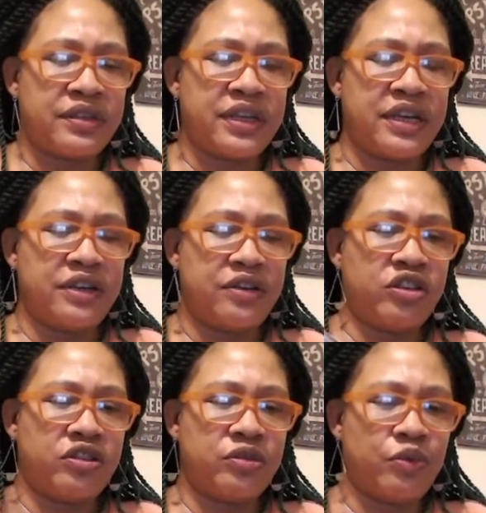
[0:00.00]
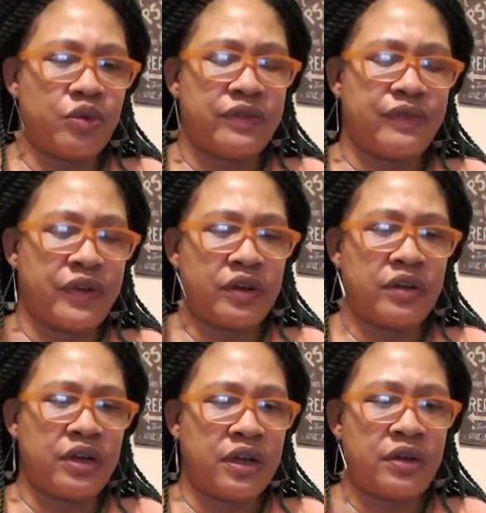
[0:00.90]
energy towards
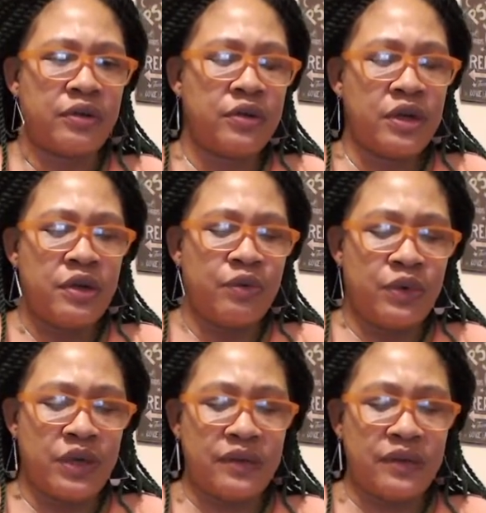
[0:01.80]
Virgo? What is,